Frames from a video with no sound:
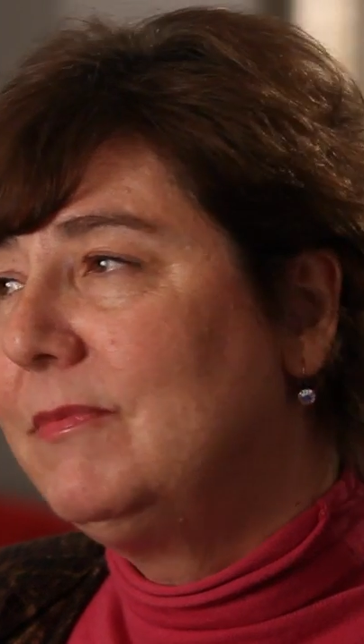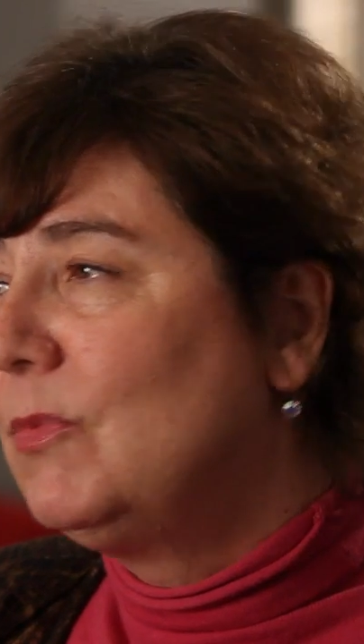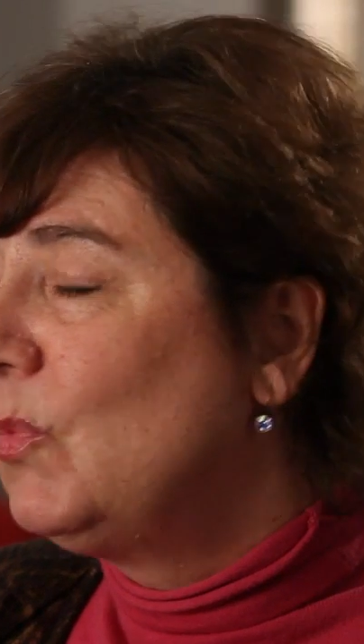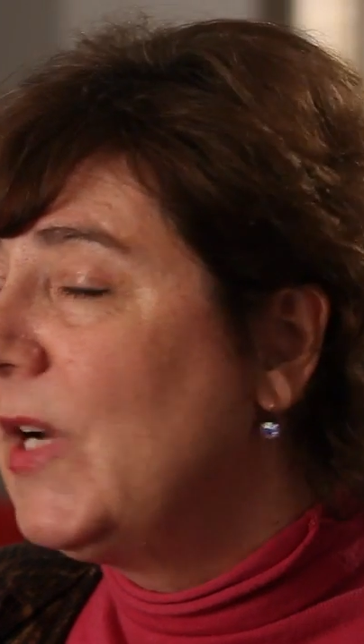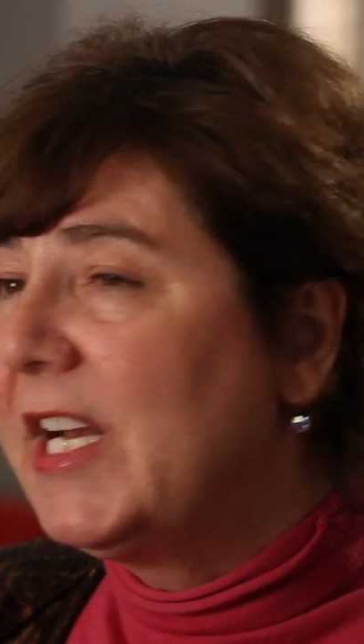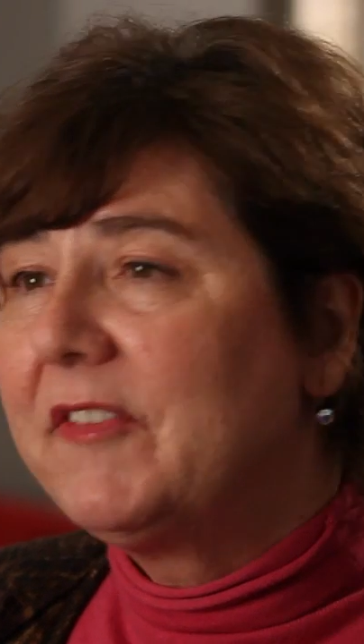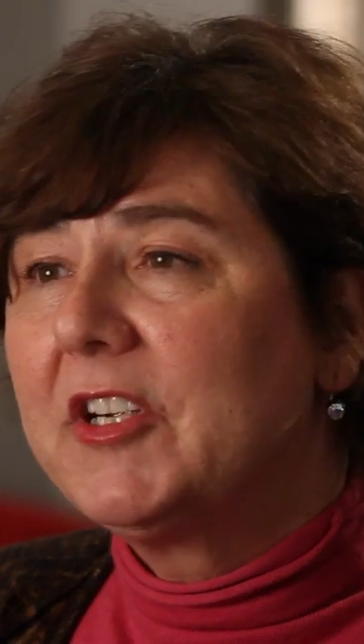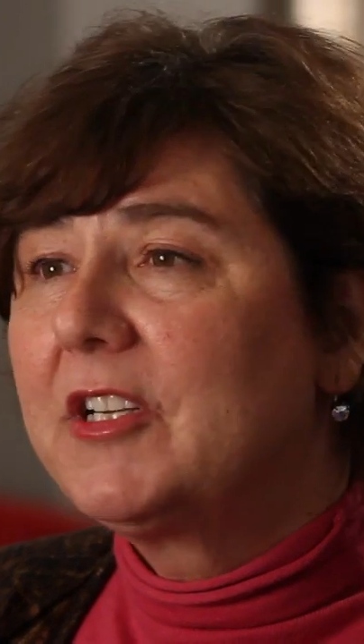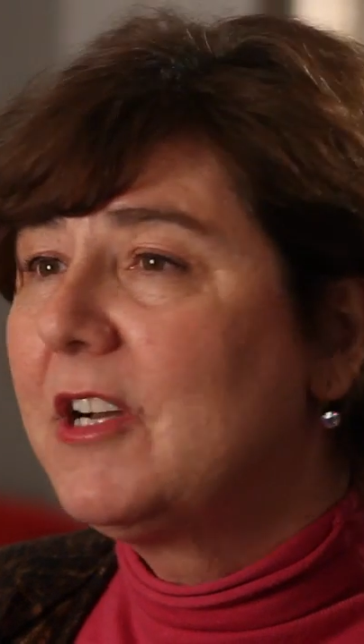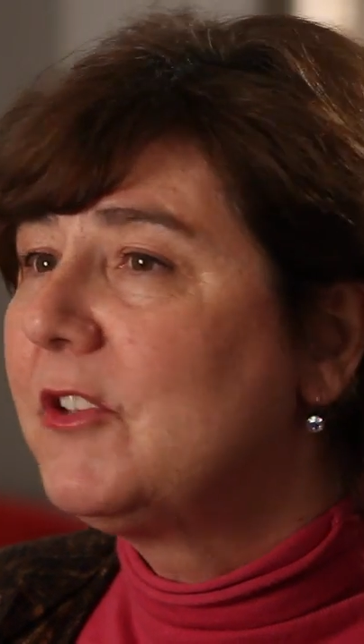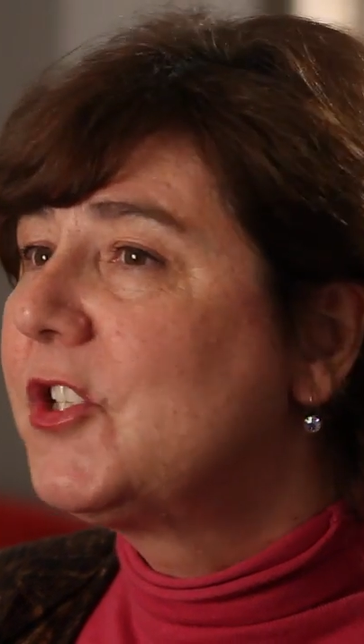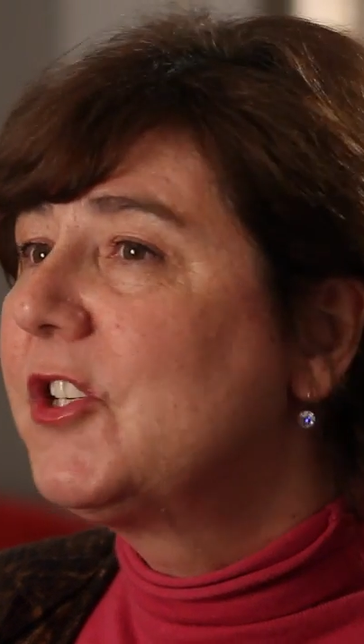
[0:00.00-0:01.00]
whatever
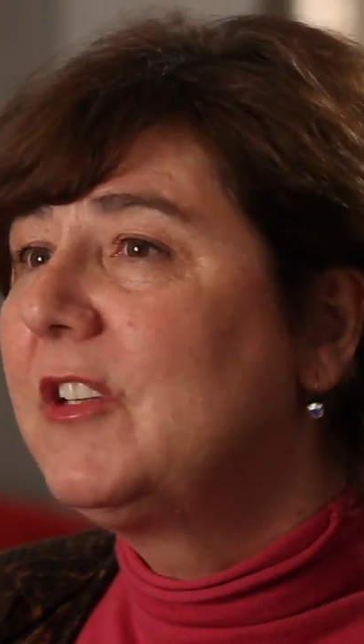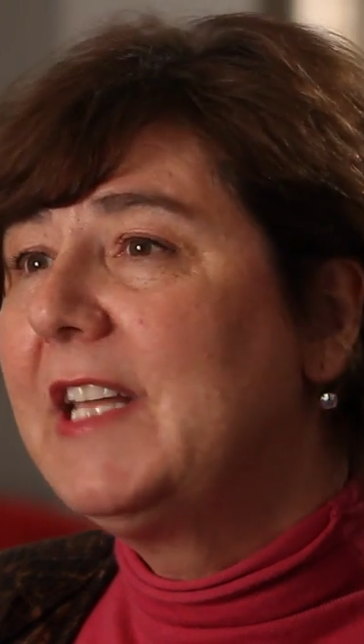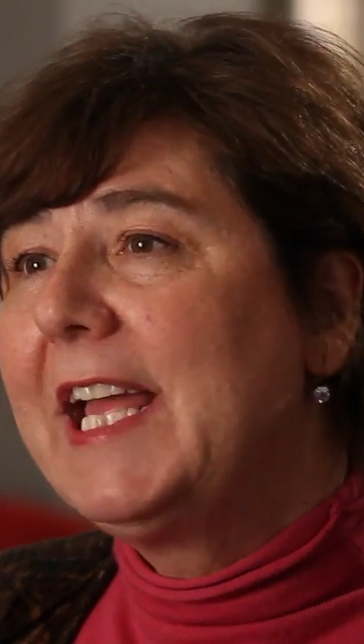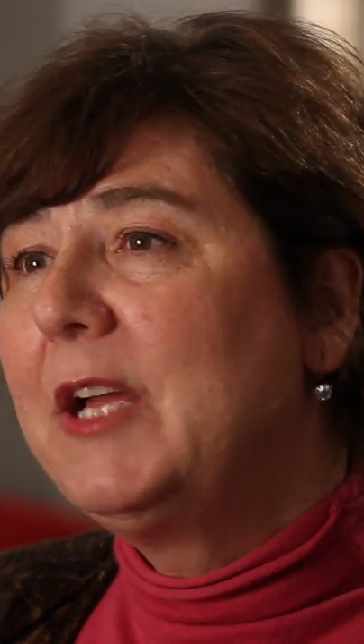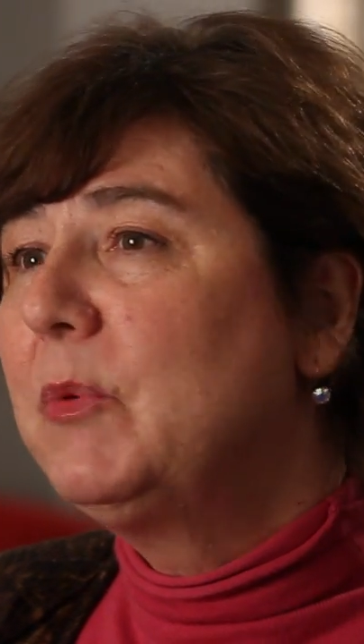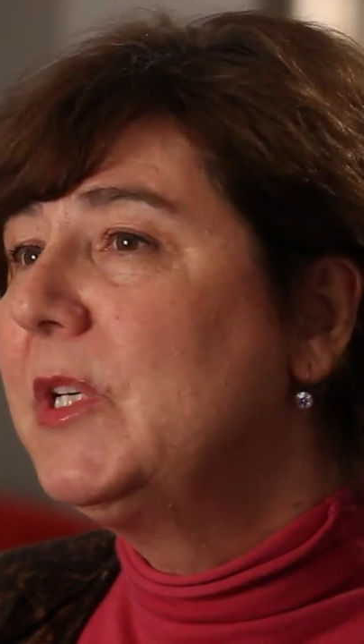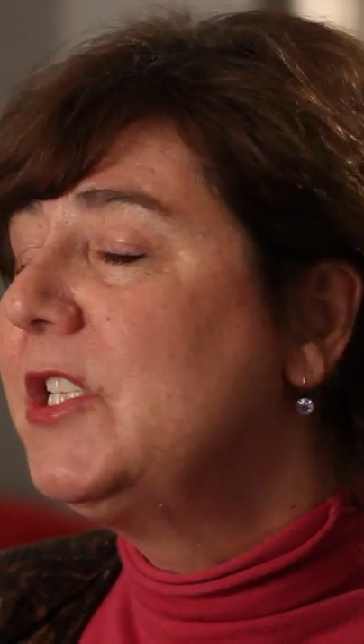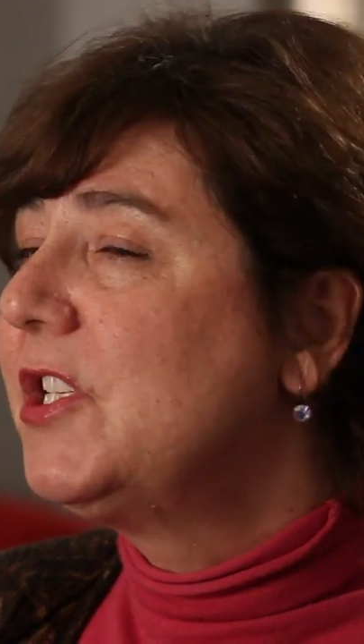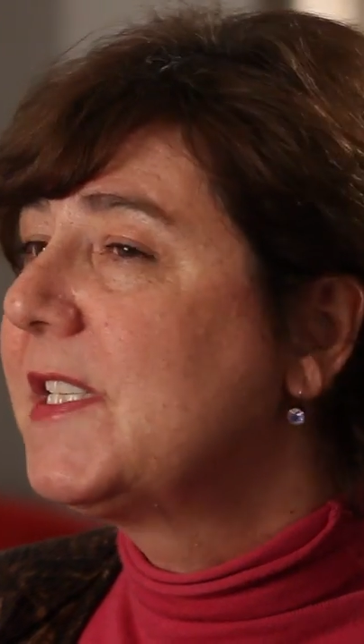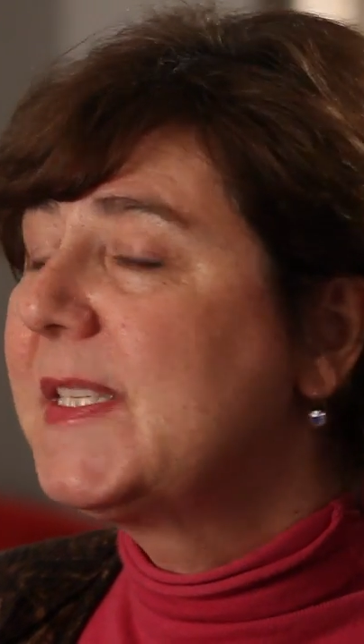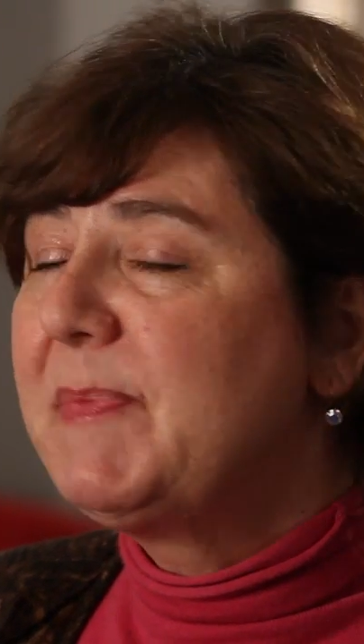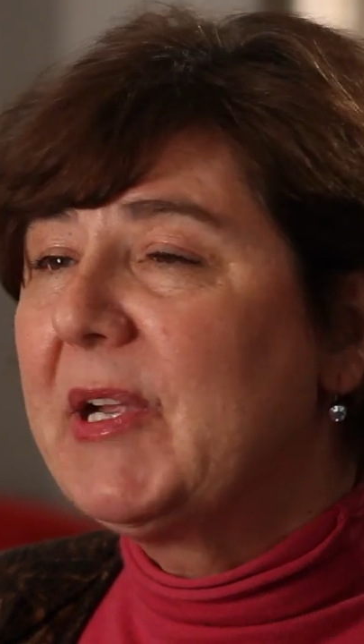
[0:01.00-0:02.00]
culture, language,
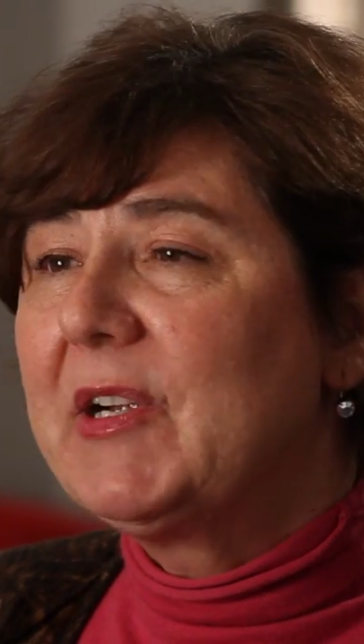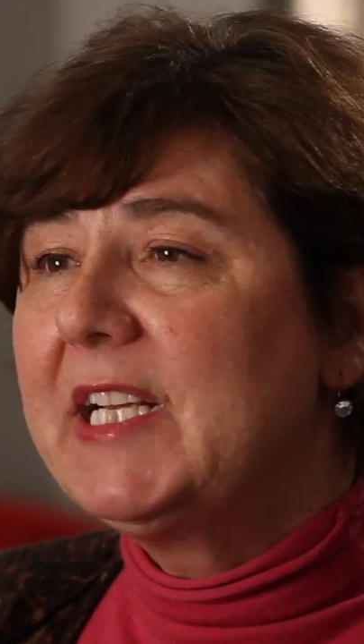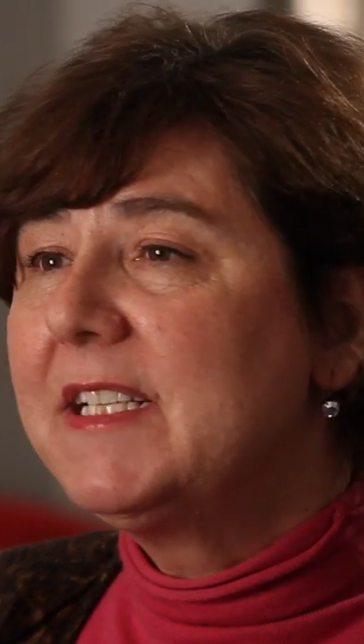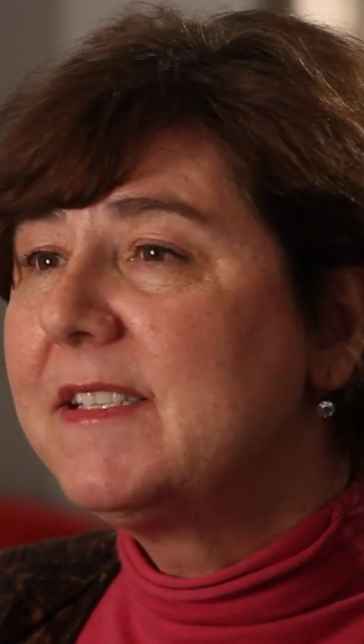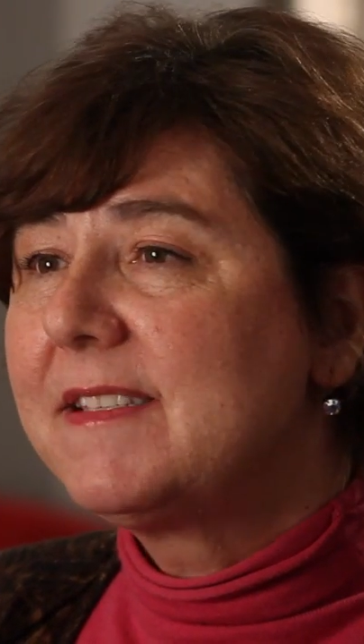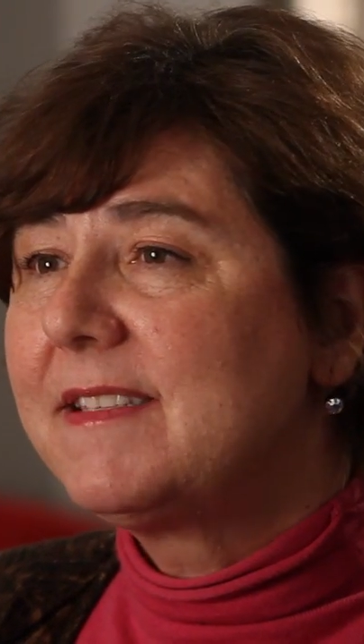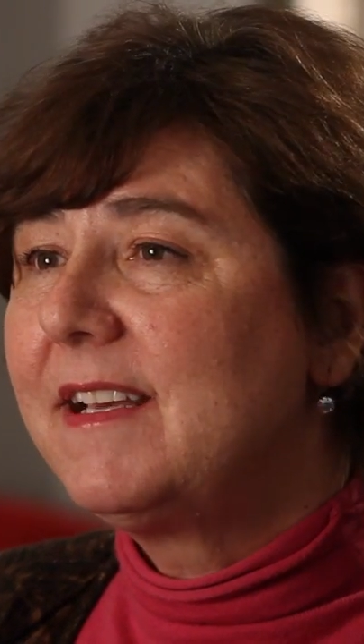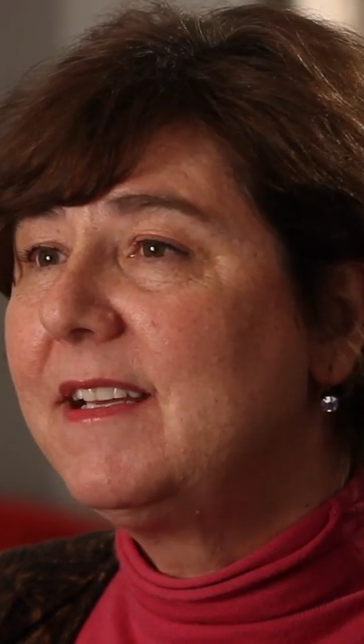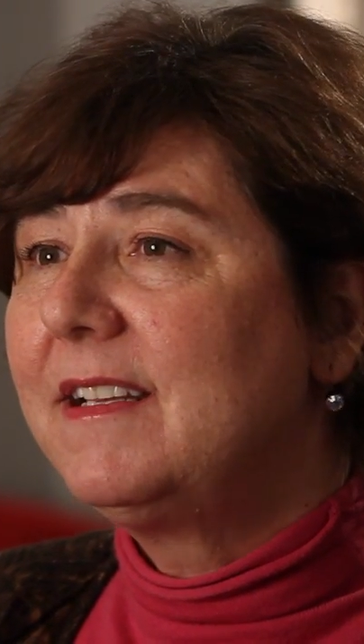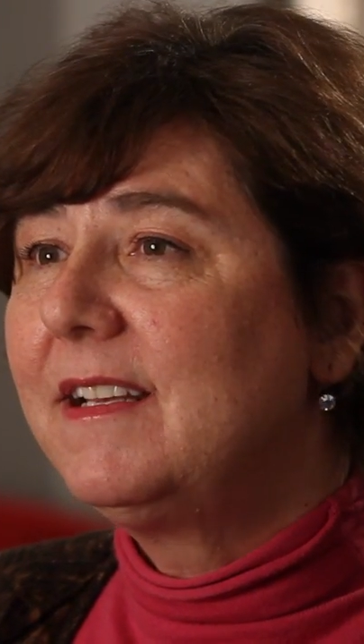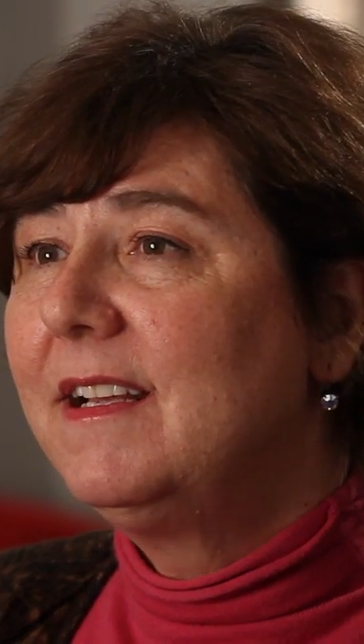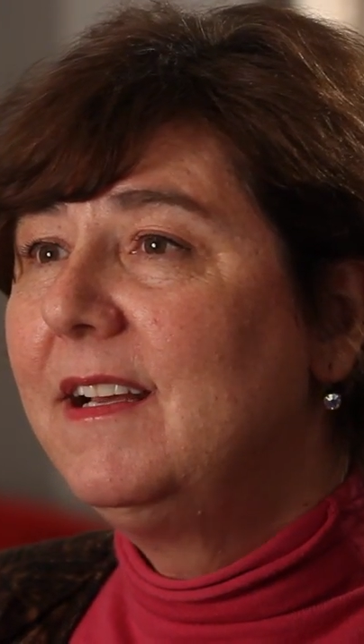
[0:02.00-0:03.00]
experience
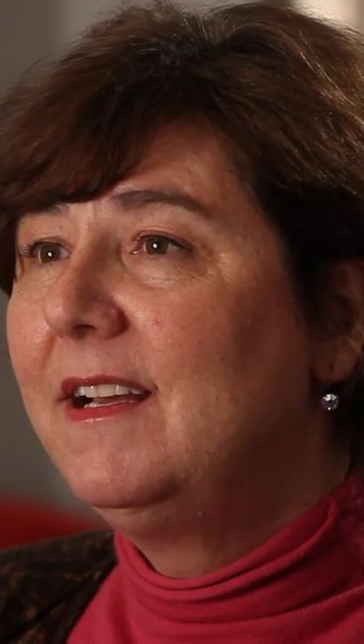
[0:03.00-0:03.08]
than